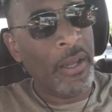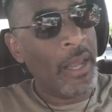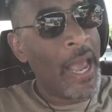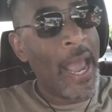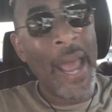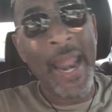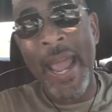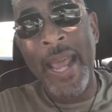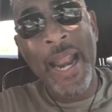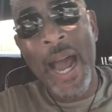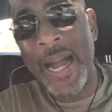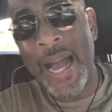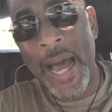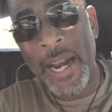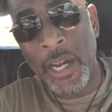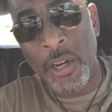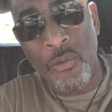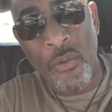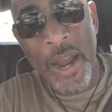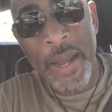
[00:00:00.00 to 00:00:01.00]
and I
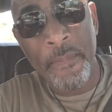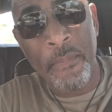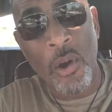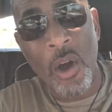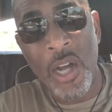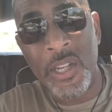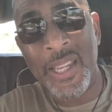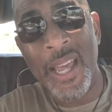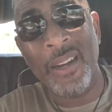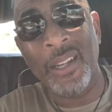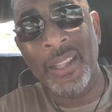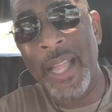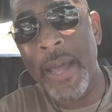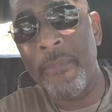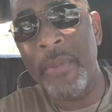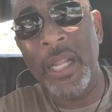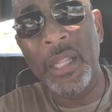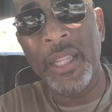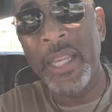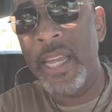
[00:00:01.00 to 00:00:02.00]
got a great boss that'll let
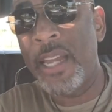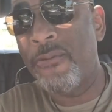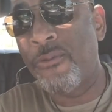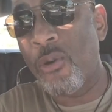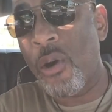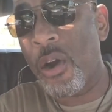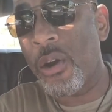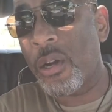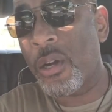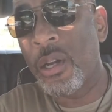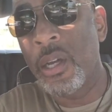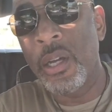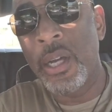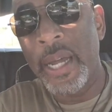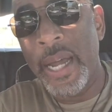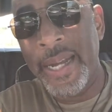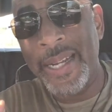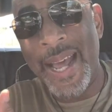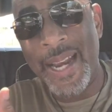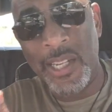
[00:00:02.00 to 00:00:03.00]
me leave work
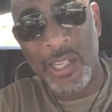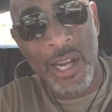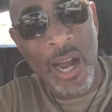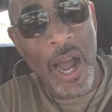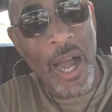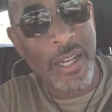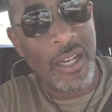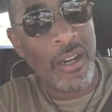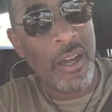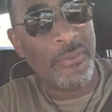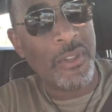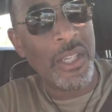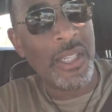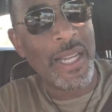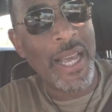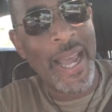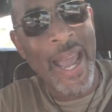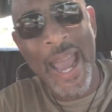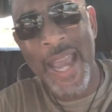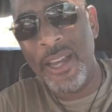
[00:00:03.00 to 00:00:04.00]
that is kind enough to
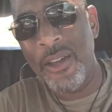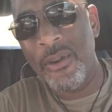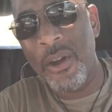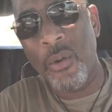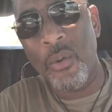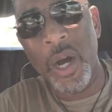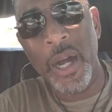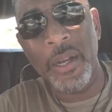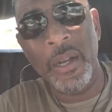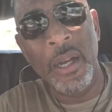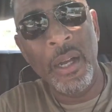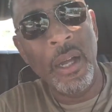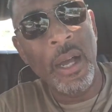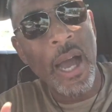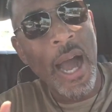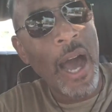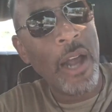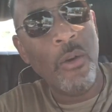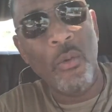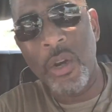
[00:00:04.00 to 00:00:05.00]
say, hey, you know what?
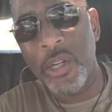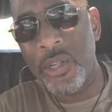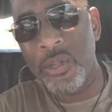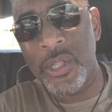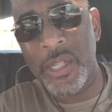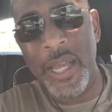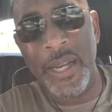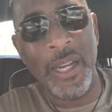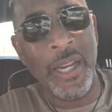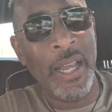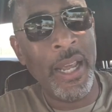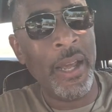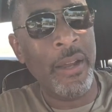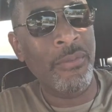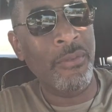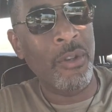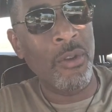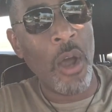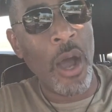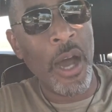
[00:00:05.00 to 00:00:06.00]
I don't want you sitting in
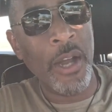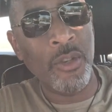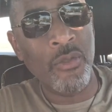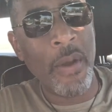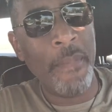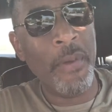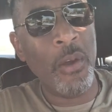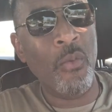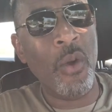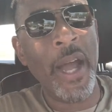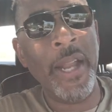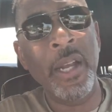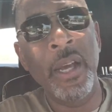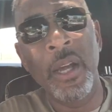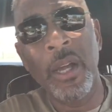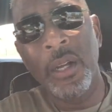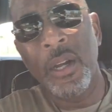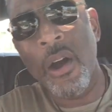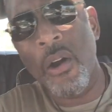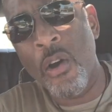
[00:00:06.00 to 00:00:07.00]
here uh, dripping wet.
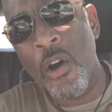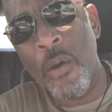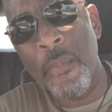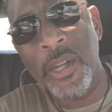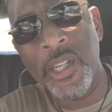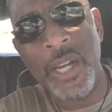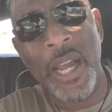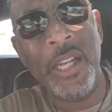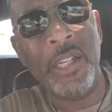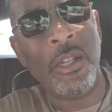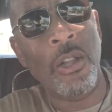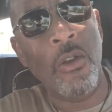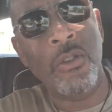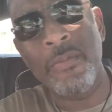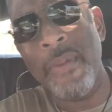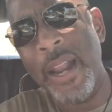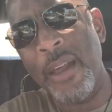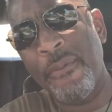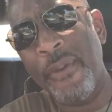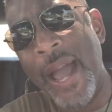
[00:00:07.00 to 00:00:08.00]
Go home and change clothes.
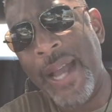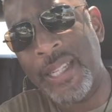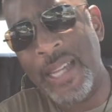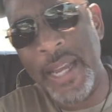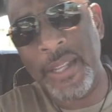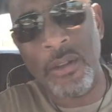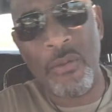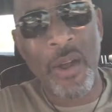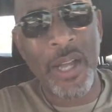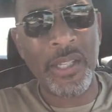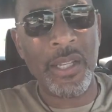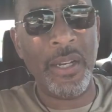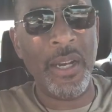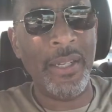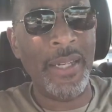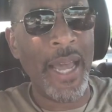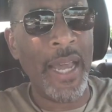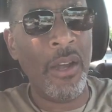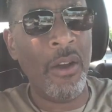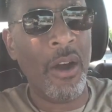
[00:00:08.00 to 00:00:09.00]
Matter of fact, take the rest of
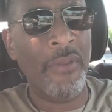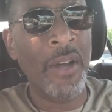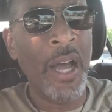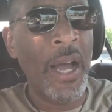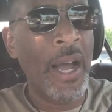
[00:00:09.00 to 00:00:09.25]
the day off.